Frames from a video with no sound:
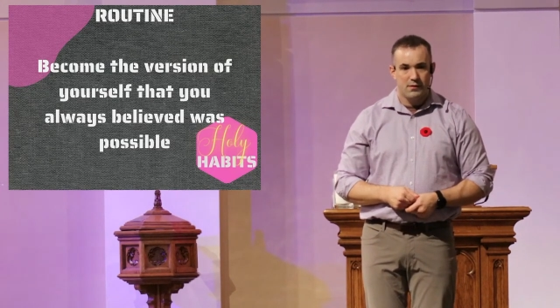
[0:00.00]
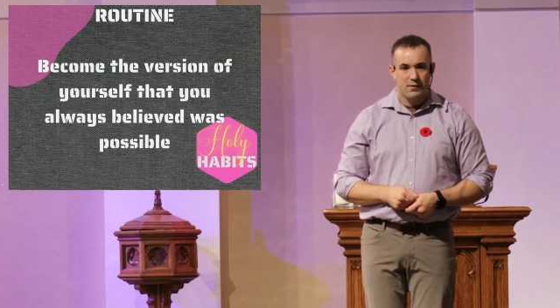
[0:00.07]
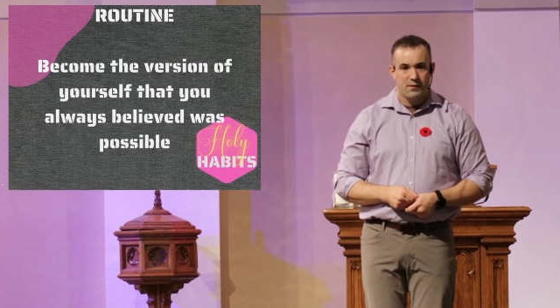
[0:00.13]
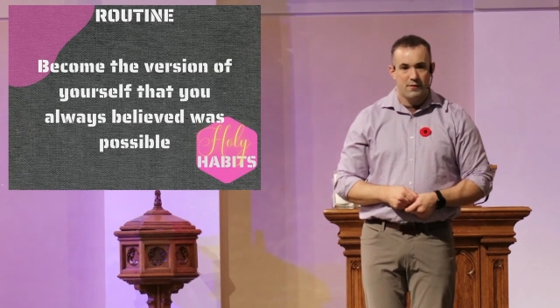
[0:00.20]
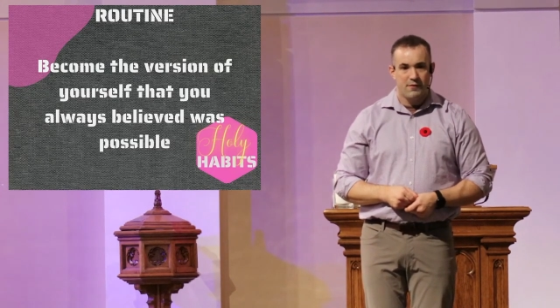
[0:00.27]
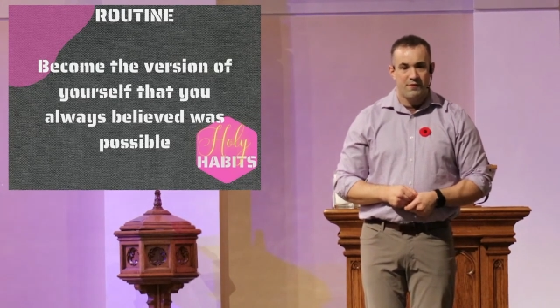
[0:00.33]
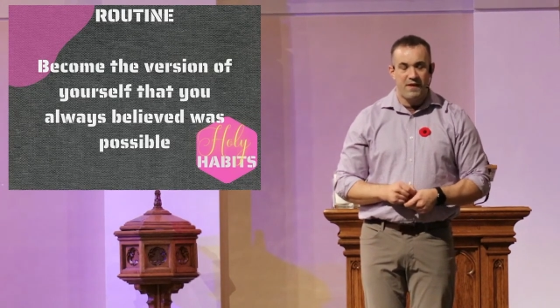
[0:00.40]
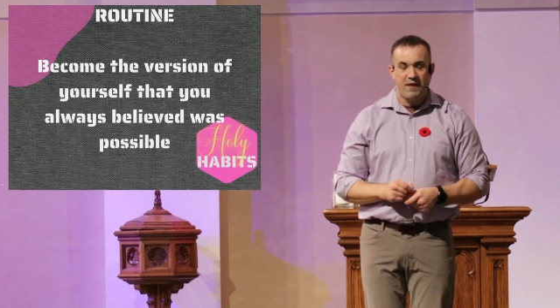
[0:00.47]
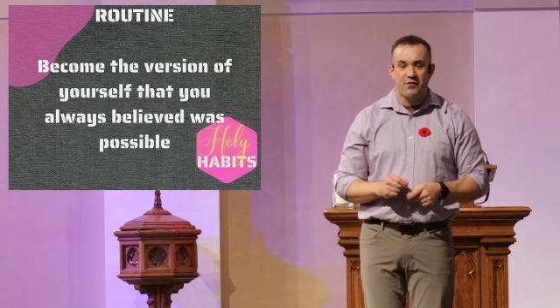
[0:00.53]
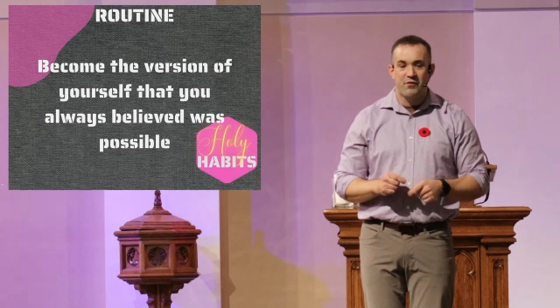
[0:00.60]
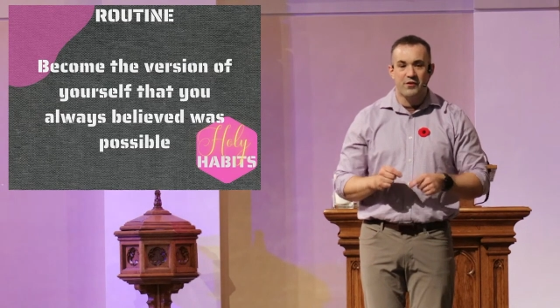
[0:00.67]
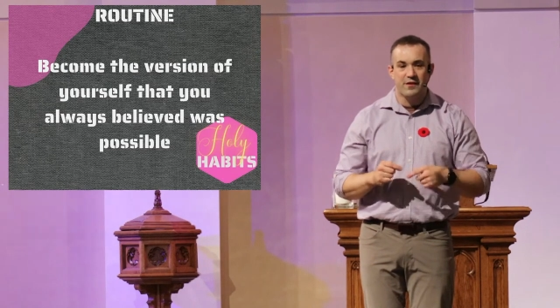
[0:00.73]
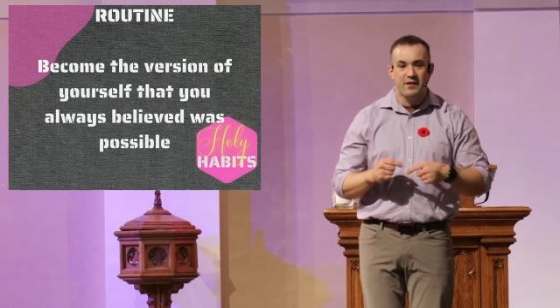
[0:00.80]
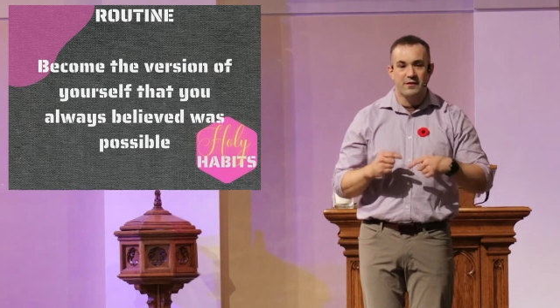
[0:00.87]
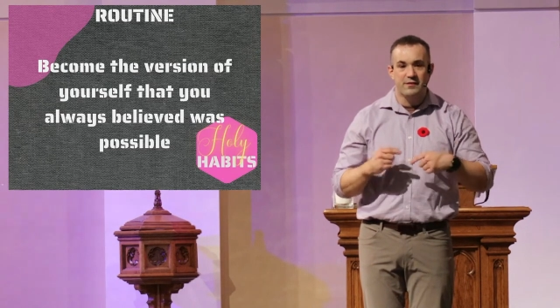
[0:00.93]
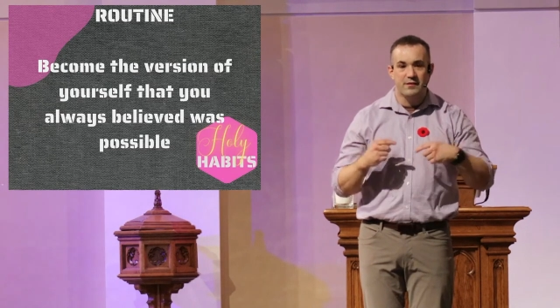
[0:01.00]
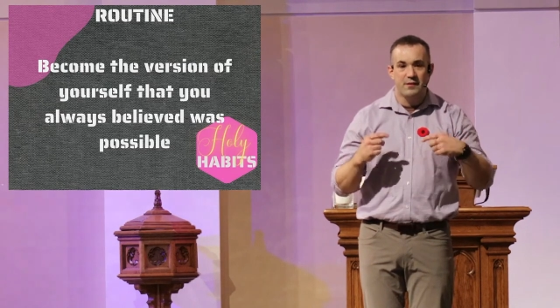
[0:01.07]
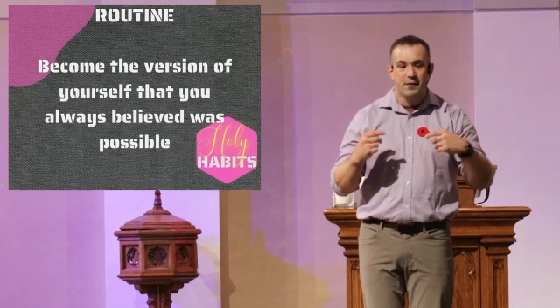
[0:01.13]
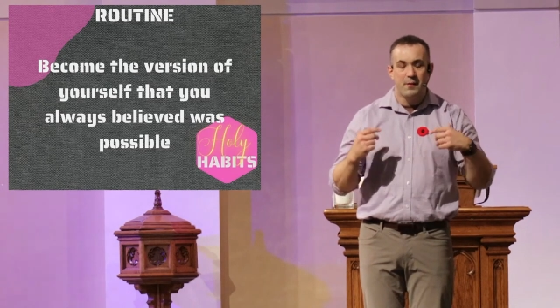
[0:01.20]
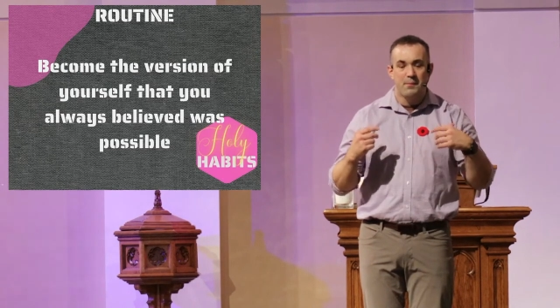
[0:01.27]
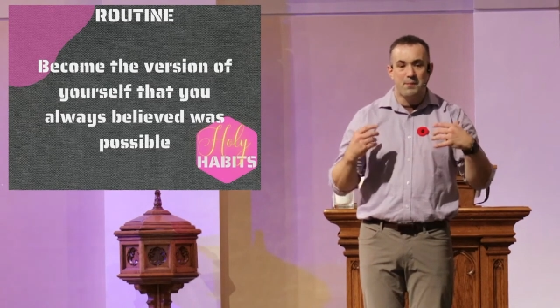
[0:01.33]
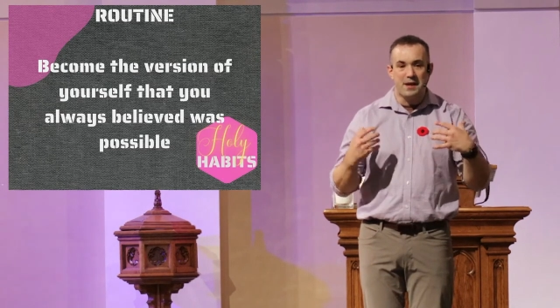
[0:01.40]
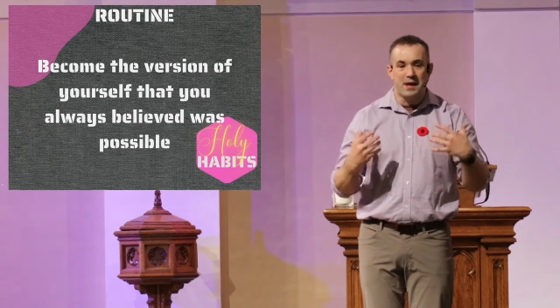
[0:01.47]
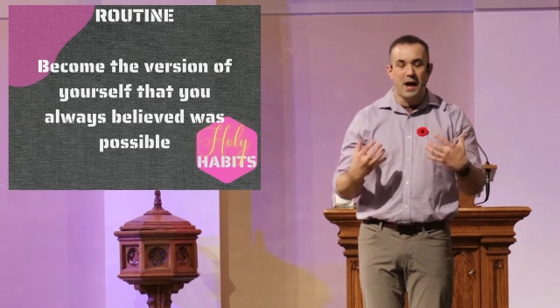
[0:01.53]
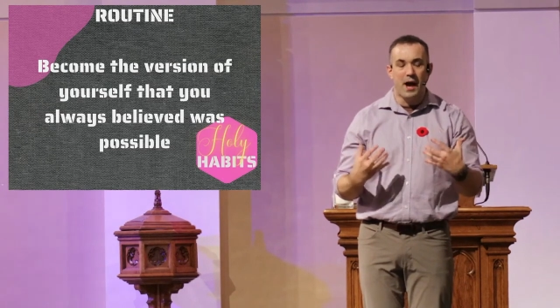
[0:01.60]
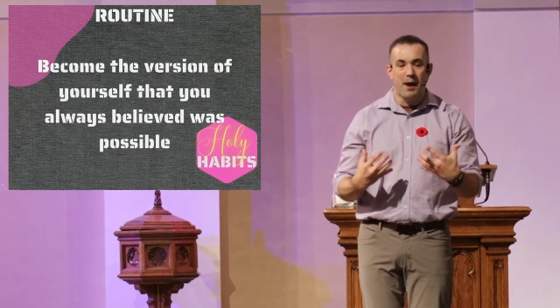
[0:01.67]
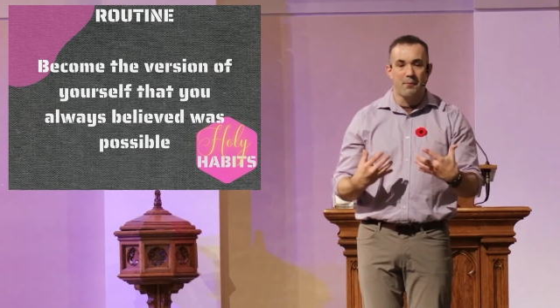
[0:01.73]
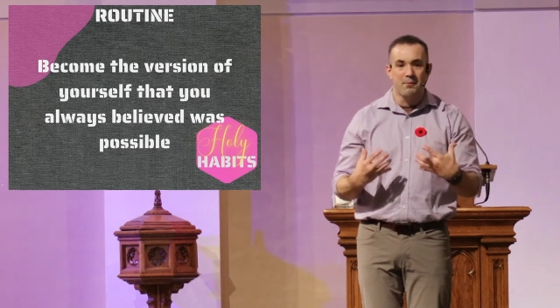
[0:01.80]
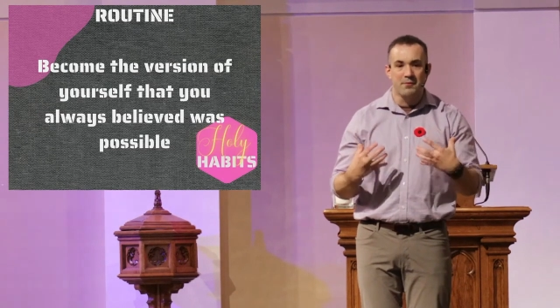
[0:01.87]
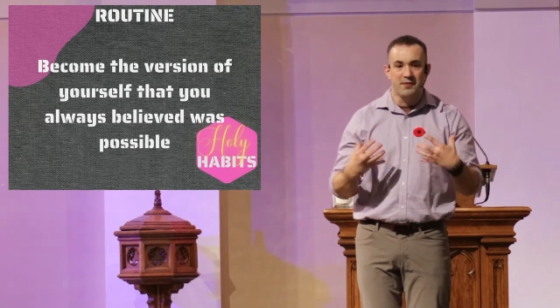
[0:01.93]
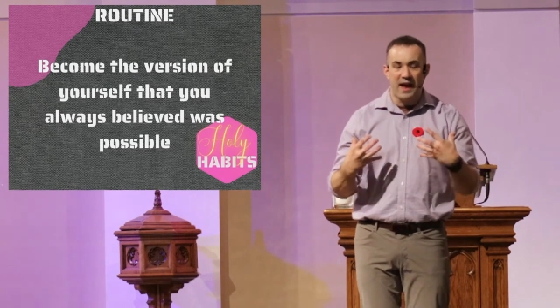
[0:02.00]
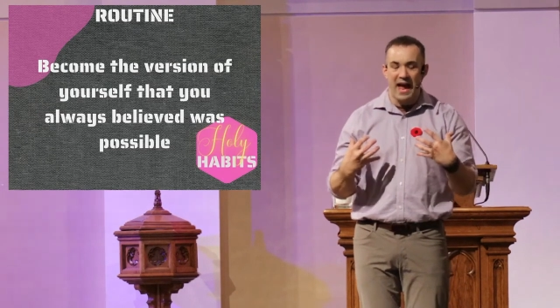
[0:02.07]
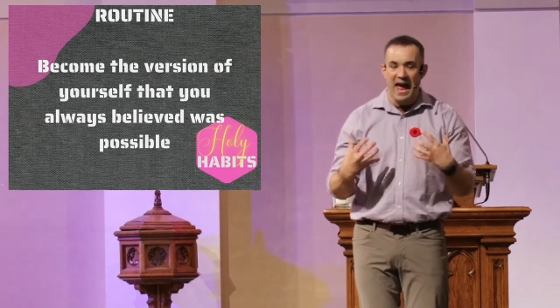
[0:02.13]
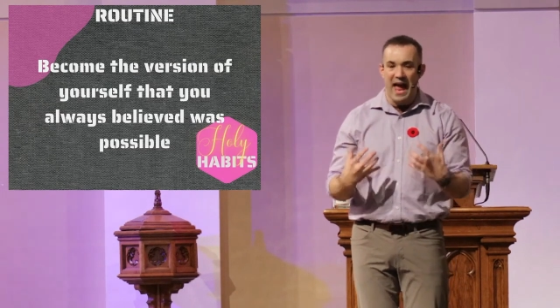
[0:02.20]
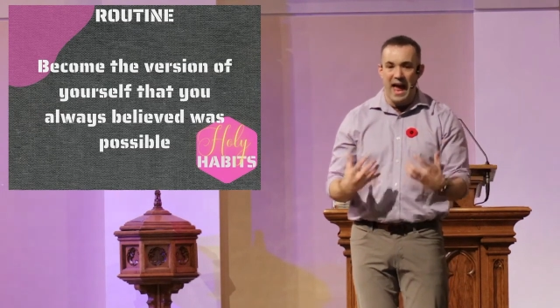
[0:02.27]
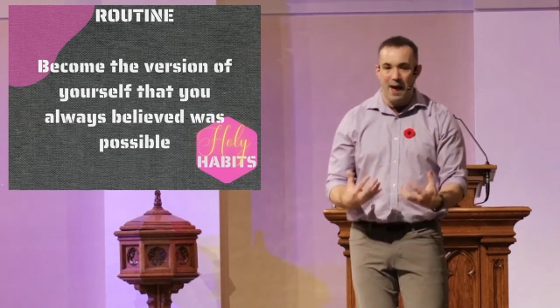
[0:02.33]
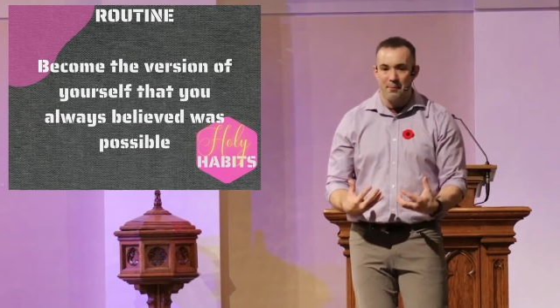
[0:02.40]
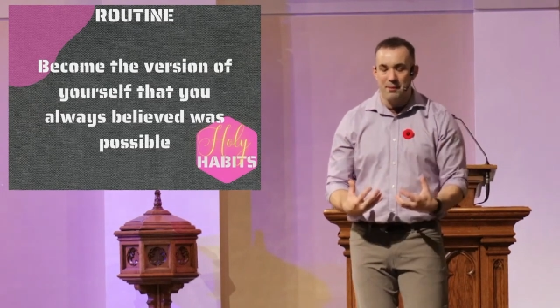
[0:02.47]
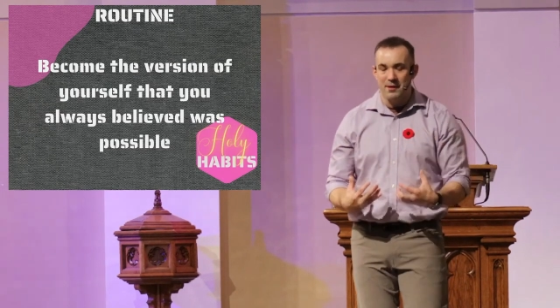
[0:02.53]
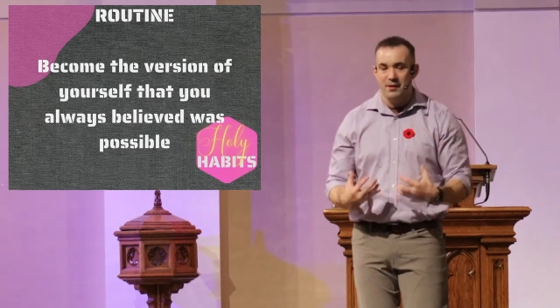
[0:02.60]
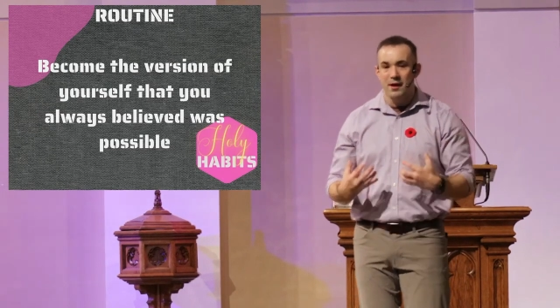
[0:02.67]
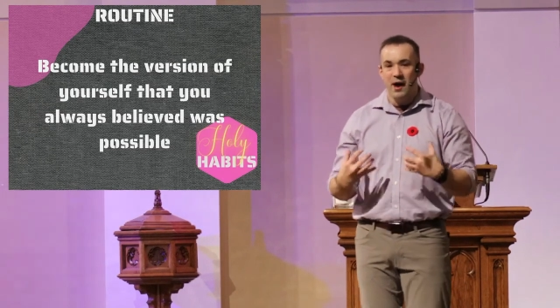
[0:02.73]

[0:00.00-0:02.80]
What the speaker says: Faithfulness becomes a habit